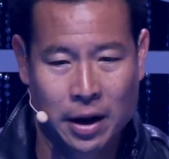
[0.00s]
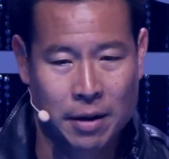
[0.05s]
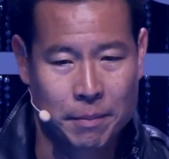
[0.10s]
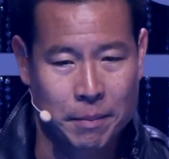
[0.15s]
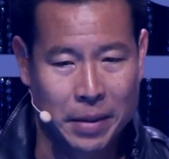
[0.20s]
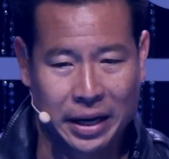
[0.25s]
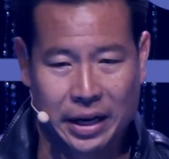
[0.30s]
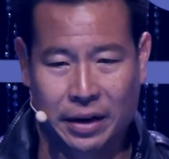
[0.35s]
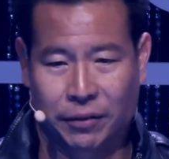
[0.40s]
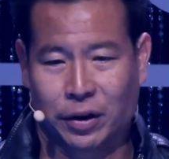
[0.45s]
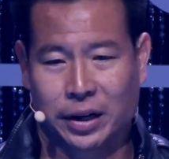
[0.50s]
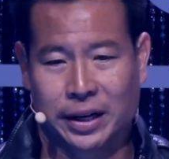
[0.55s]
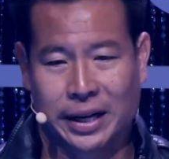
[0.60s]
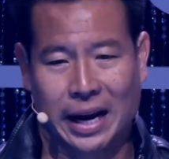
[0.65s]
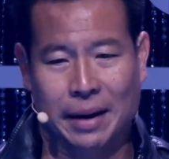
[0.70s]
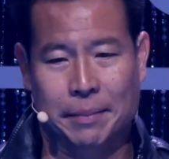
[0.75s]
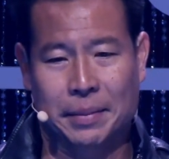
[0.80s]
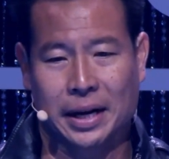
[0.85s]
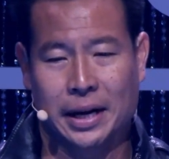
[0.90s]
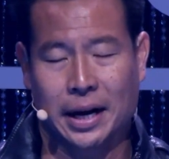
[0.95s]
Many different
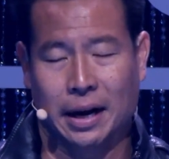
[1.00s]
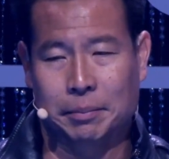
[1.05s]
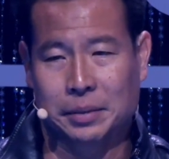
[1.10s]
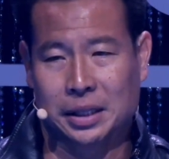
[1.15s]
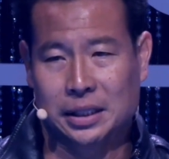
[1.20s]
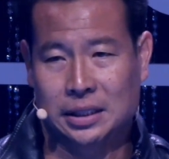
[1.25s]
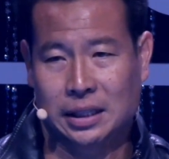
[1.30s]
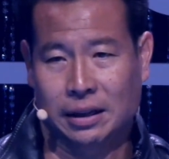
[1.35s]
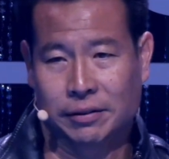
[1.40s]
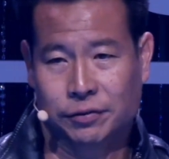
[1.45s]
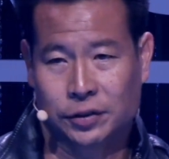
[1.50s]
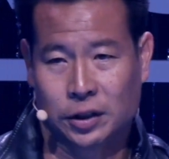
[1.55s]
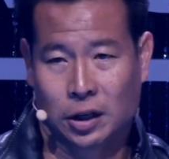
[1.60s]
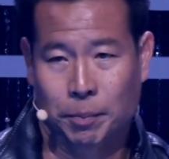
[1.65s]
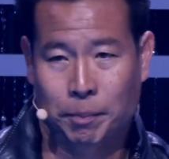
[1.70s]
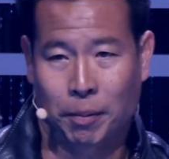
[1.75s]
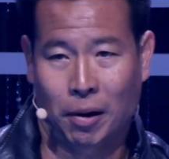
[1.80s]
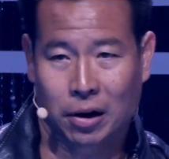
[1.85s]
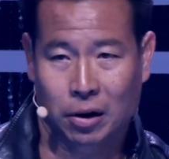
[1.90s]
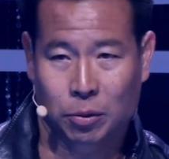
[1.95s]
gaming companies have
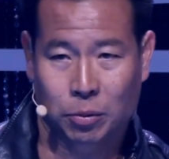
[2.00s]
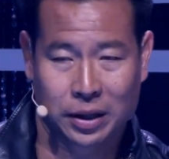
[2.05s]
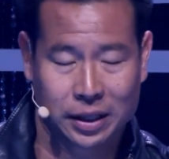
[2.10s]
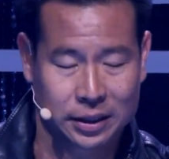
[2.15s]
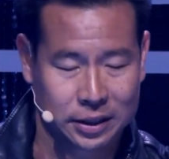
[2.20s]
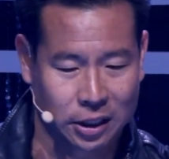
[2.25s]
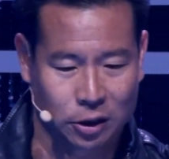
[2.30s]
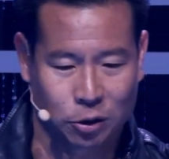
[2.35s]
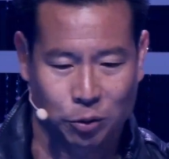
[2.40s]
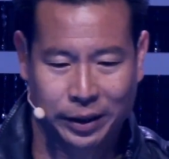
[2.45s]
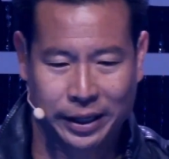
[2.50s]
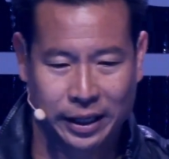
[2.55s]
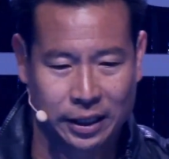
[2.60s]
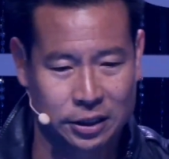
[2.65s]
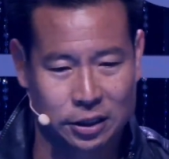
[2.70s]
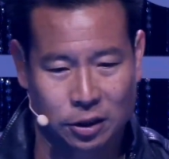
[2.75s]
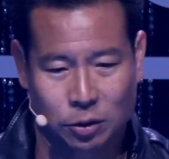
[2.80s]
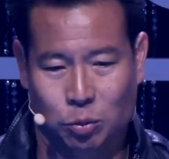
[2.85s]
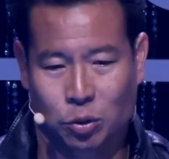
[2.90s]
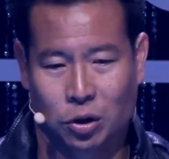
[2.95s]
partnered with us. The
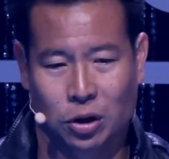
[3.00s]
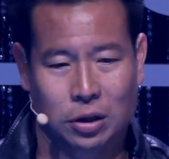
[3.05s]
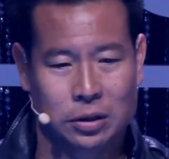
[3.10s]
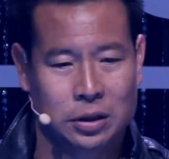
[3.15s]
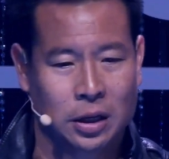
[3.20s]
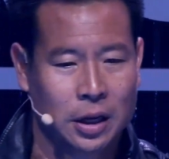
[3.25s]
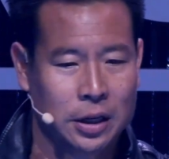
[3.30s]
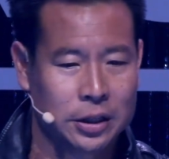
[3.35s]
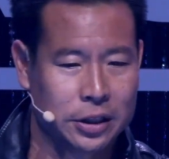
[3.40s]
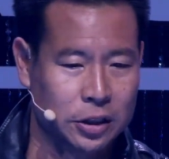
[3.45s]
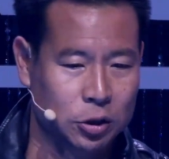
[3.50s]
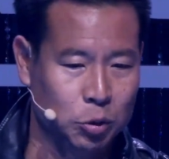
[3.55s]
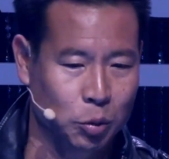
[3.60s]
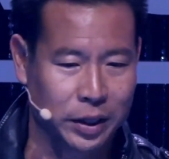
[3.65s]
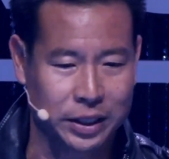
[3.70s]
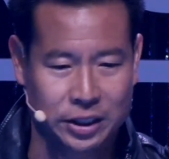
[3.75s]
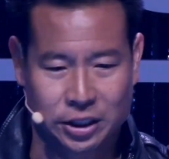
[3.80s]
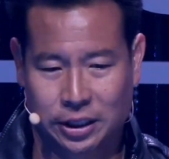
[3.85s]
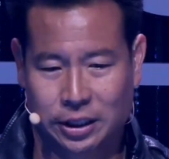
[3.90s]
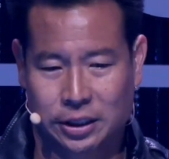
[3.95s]
Garenas of the world, the
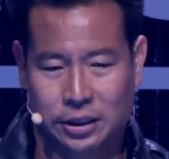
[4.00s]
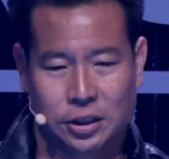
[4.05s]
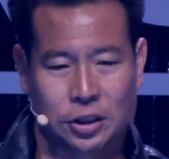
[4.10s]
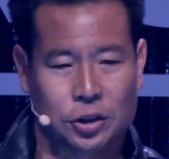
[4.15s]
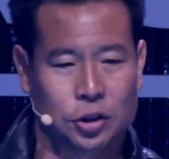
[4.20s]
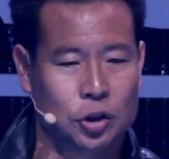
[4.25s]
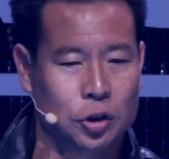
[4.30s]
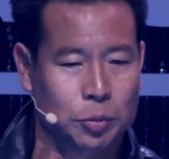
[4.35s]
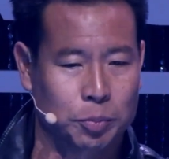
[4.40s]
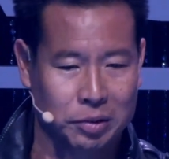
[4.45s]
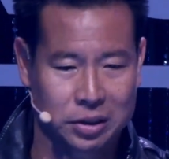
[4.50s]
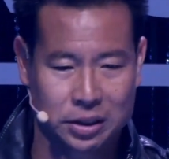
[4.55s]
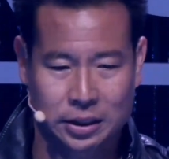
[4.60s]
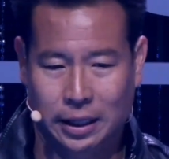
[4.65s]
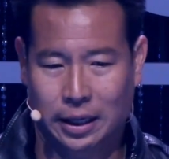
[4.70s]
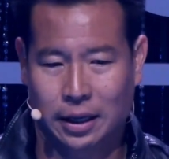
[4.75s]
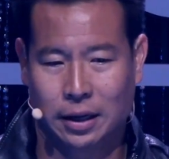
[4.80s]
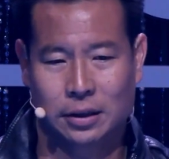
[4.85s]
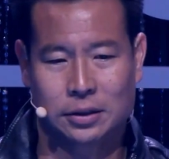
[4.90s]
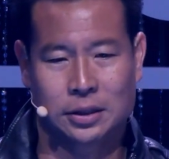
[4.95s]
Twitches, the
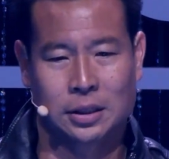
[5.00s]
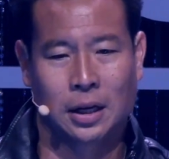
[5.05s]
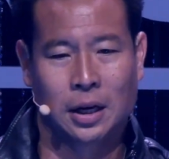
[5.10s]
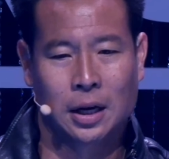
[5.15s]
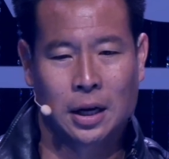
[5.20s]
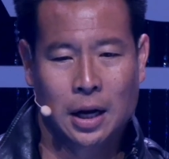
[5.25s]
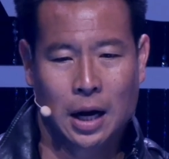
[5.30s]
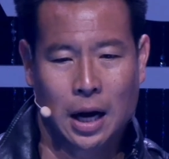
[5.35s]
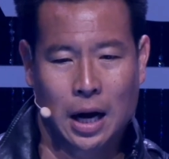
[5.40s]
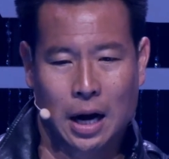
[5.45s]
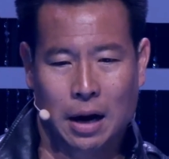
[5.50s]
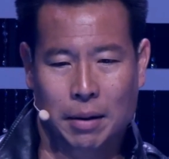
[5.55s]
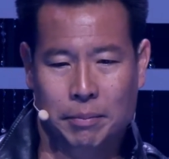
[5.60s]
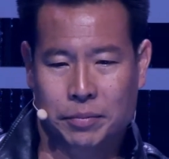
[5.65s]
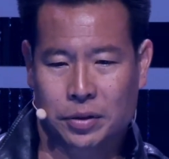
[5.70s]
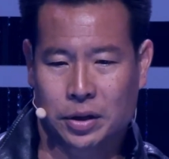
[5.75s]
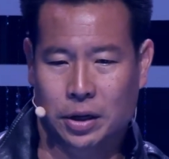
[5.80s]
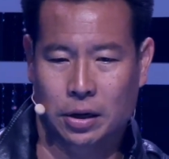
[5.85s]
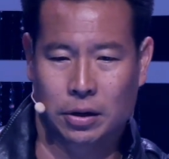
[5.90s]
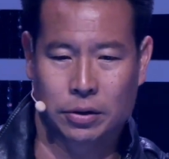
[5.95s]
Supercells,
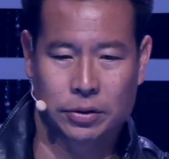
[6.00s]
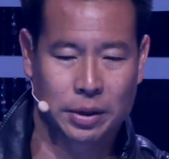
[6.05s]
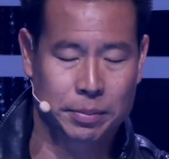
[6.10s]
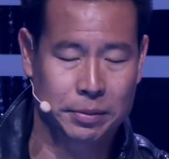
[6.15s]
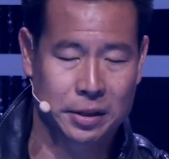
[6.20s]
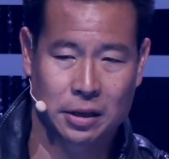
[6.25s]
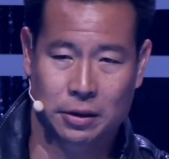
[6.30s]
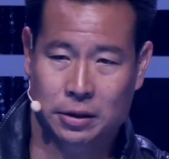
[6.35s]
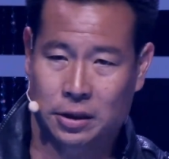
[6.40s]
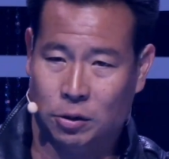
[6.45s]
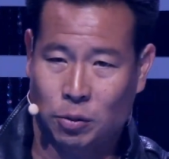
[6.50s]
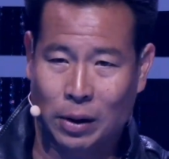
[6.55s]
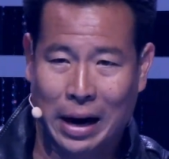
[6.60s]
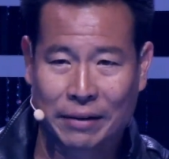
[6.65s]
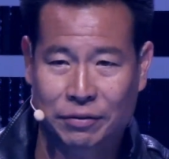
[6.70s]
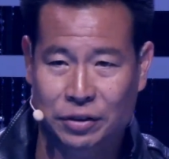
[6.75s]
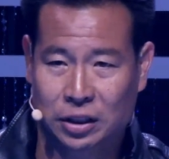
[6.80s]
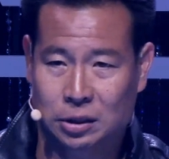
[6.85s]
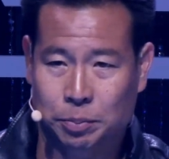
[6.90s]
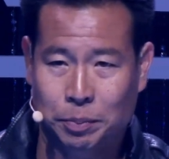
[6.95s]
the
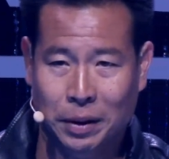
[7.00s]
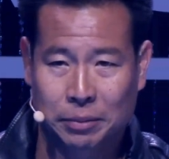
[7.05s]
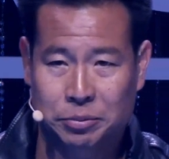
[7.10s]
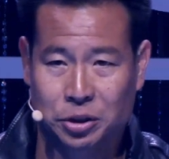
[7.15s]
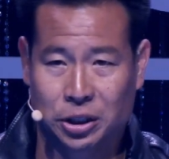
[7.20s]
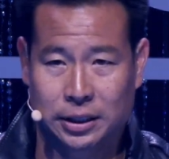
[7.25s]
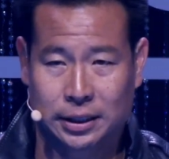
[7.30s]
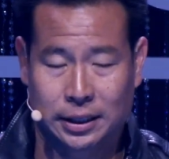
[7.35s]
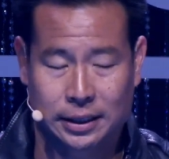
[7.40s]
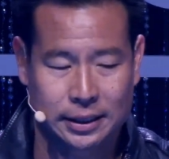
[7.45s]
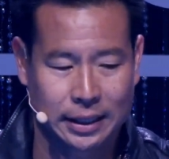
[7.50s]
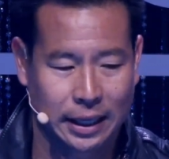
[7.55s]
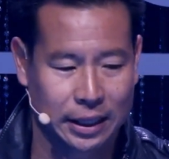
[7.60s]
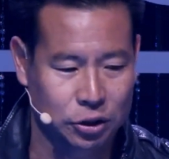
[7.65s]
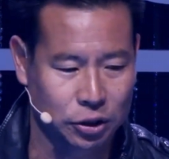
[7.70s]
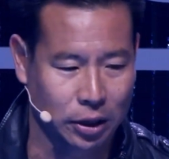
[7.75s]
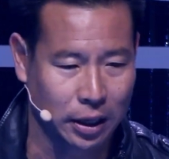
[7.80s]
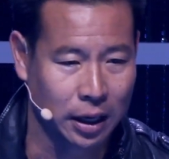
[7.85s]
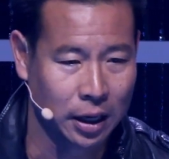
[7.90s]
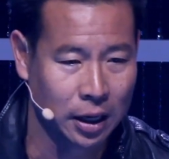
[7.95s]
Craftons, PUBGs,
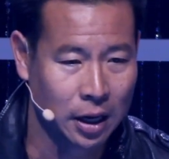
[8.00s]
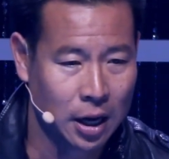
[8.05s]
etc.